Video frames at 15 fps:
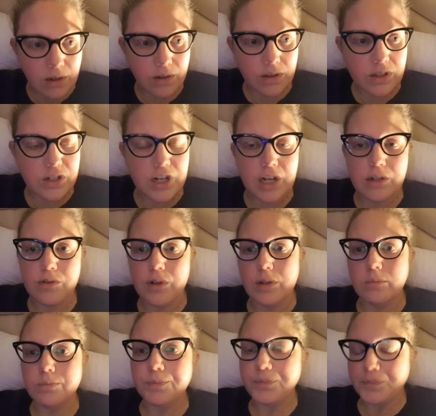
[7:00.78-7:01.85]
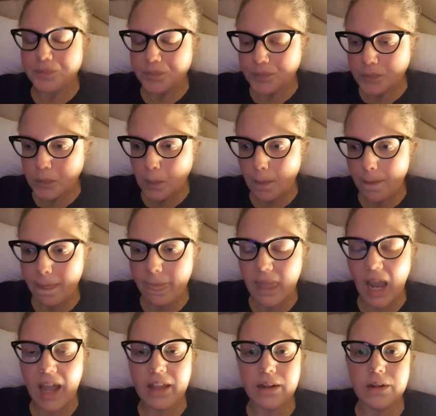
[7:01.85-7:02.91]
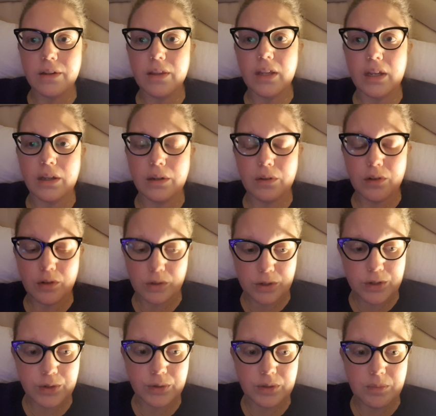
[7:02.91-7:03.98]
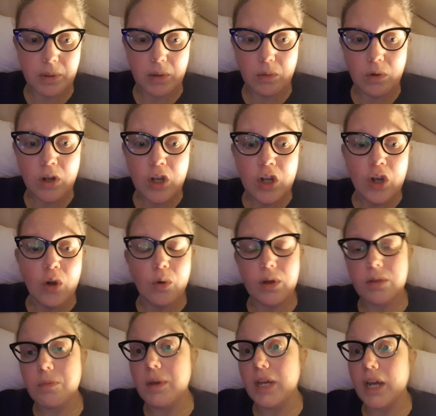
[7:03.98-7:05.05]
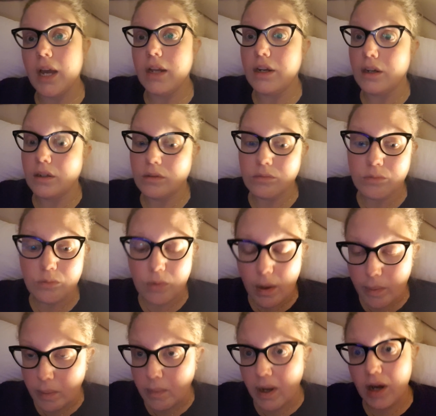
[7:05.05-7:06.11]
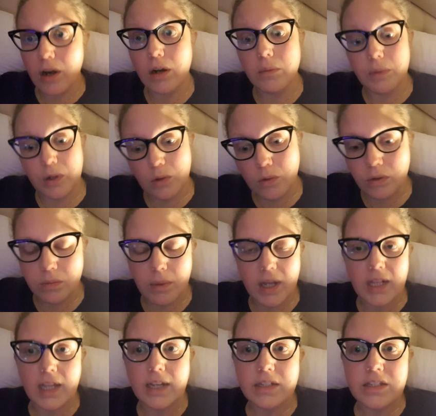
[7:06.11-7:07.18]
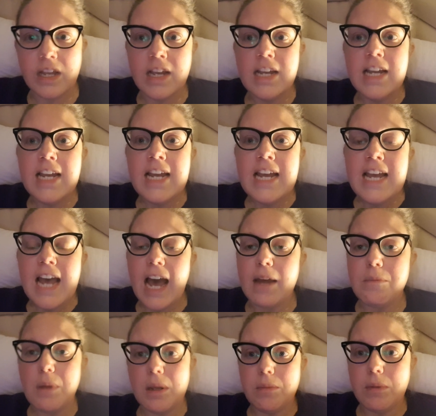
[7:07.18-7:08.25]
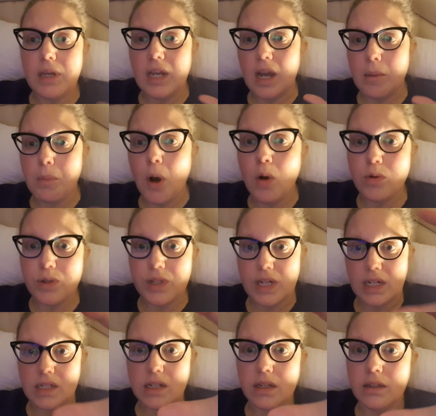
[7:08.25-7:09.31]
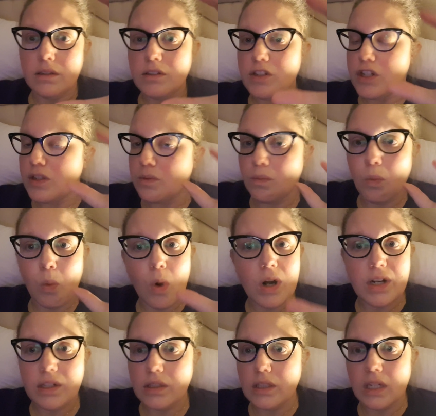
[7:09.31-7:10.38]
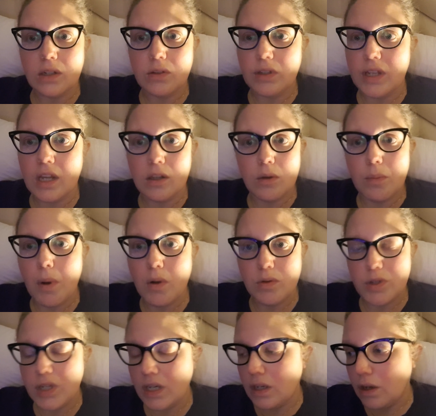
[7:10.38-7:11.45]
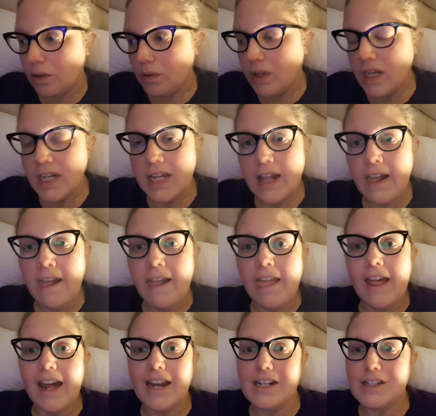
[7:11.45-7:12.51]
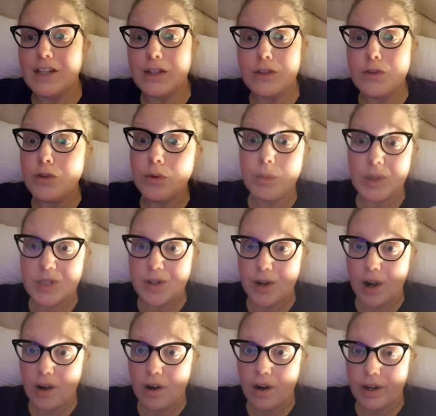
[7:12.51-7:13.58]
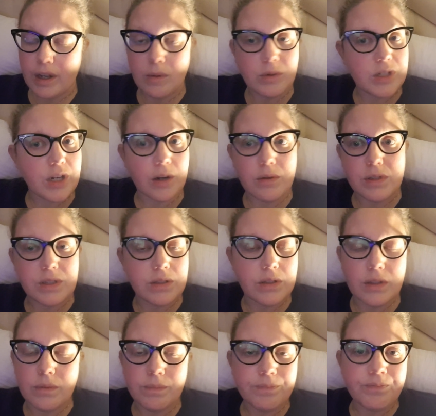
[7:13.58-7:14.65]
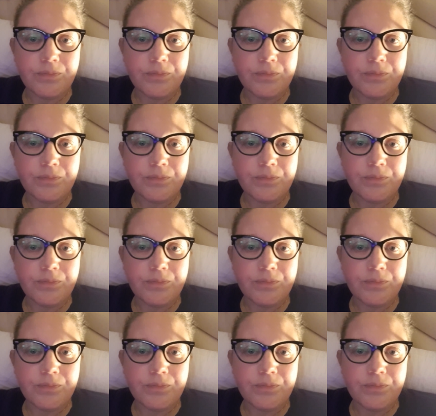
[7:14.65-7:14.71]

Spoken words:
out of the change room, and the nurse who had been with me kind of rubbing my arm and holding my legs had made me a Post-it, just one little yellow Post-it note, and it said Superstar on it, which I always,